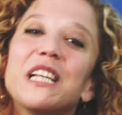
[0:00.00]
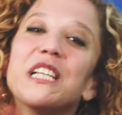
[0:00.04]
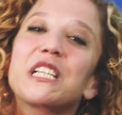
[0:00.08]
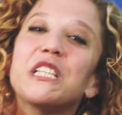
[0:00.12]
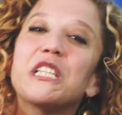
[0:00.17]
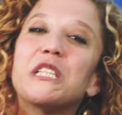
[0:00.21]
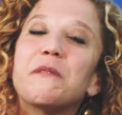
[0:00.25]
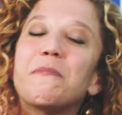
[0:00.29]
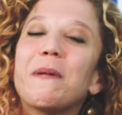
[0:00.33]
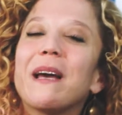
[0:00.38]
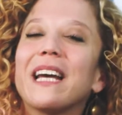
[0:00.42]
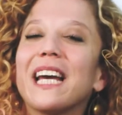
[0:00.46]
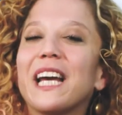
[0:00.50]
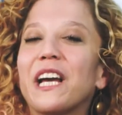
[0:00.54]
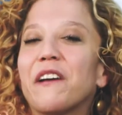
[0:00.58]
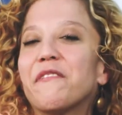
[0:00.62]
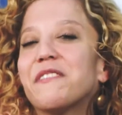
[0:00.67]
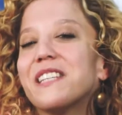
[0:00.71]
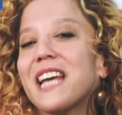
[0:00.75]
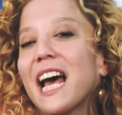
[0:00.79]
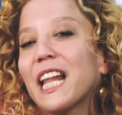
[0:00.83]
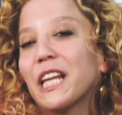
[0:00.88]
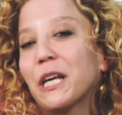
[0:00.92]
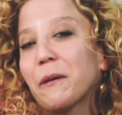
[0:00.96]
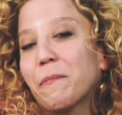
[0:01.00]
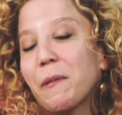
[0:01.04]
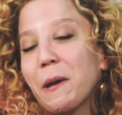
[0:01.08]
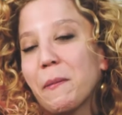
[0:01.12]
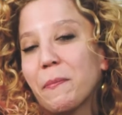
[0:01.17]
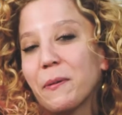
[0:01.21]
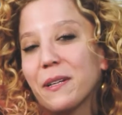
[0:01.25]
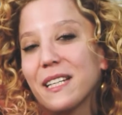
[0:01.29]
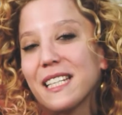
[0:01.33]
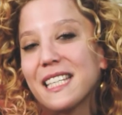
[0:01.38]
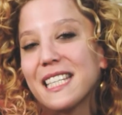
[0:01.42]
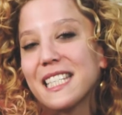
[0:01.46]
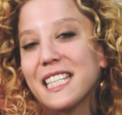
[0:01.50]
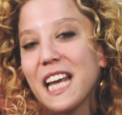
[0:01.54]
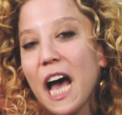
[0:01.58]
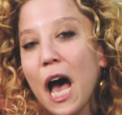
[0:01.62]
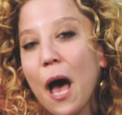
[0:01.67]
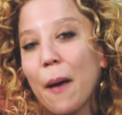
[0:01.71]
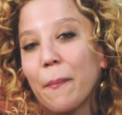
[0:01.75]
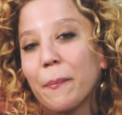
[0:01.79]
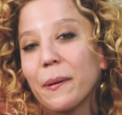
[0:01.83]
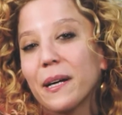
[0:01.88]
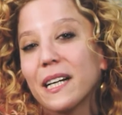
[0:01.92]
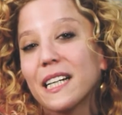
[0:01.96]
Speaking of telling people to
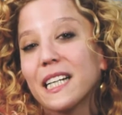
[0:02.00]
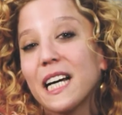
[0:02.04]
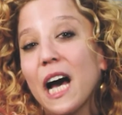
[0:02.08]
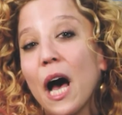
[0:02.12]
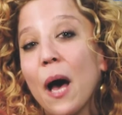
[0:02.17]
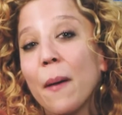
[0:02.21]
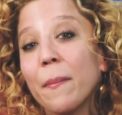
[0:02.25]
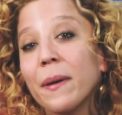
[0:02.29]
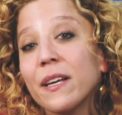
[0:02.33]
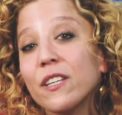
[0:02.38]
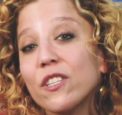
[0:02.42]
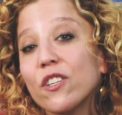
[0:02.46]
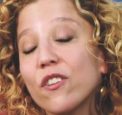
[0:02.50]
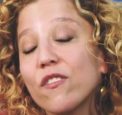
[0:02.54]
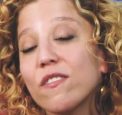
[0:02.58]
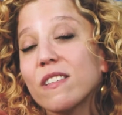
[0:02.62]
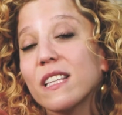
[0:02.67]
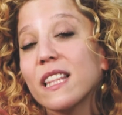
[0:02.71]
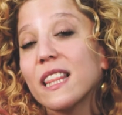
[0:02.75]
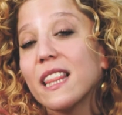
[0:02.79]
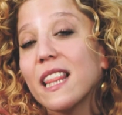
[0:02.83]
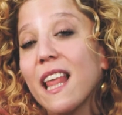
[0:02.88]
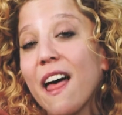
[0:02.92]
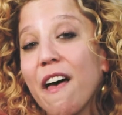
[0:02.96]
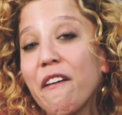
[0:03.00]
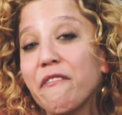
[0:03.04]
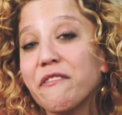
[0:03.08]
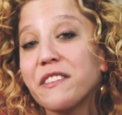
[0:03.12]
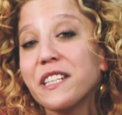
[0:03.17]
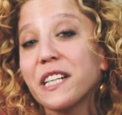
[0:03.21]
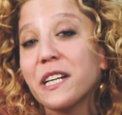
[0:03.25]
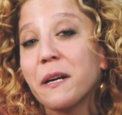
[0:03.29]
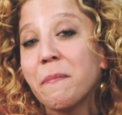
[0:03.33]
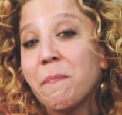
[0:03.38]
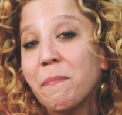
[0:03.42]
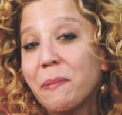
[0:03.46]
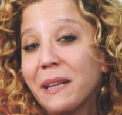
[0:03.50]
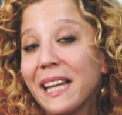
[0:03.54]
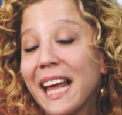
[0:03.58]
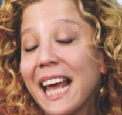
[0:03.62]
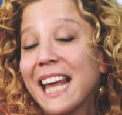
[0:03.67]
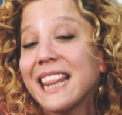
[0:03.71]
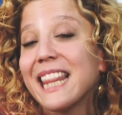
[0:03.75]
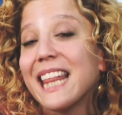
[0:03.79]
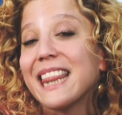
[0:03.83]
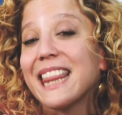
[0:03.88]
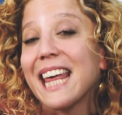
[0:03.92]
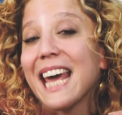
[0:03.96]
stop, commenters love to
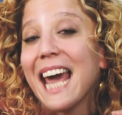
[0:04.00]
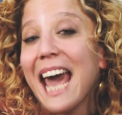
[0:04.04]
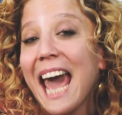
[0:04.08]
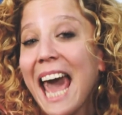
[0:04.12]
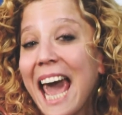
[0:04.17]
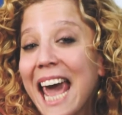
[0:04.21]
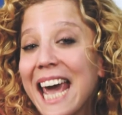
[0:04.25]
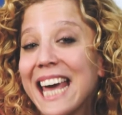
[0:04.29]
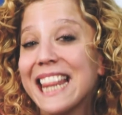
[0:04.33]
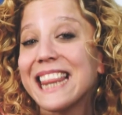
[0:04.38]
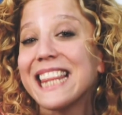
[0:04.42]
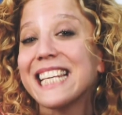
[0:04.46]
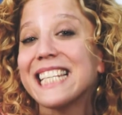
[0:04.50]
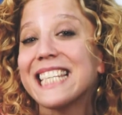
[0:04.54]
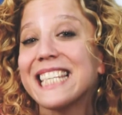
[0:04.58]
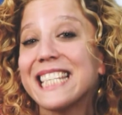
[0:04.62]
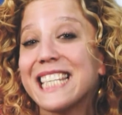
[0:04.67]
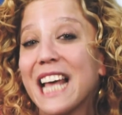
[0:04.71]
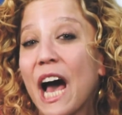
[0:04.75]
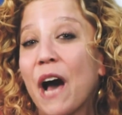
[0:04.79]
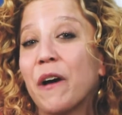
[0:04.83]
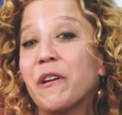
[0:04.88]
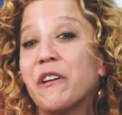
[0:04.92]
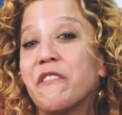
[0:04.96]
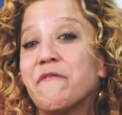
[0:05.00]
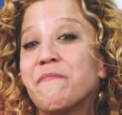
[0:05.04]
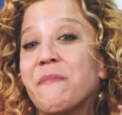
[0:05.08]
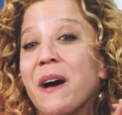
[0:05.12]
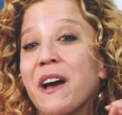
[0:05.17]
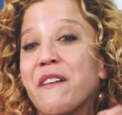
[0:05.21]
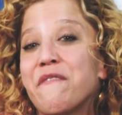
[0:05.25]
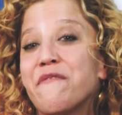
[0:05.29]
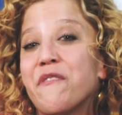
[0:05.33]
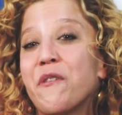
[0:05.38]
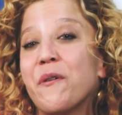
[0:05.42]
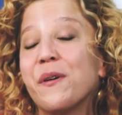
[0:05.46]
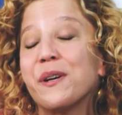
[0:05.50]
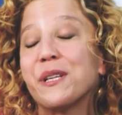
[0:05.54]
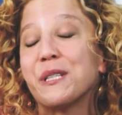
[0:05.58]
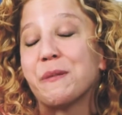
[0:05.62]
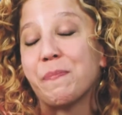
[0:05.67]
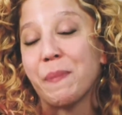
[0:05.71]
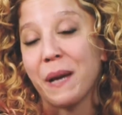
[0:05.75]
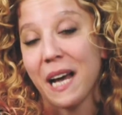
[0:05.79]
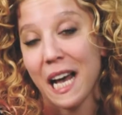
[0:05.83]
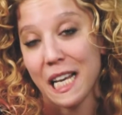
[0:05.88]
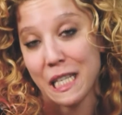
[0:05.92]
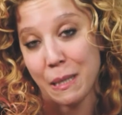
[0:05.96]
complain that they hate the sound of my voice
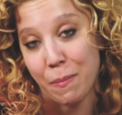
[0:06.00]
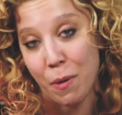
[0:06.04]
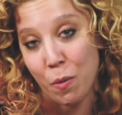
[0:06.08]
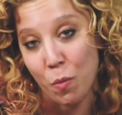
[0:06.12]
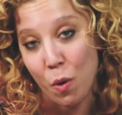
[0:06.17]
because I'm a